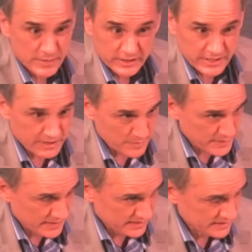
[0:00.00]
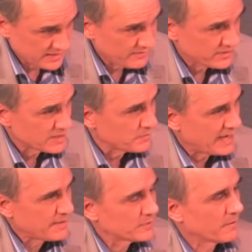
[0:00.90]
a military peace. And even in the
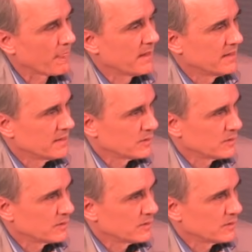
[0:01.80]
Bible,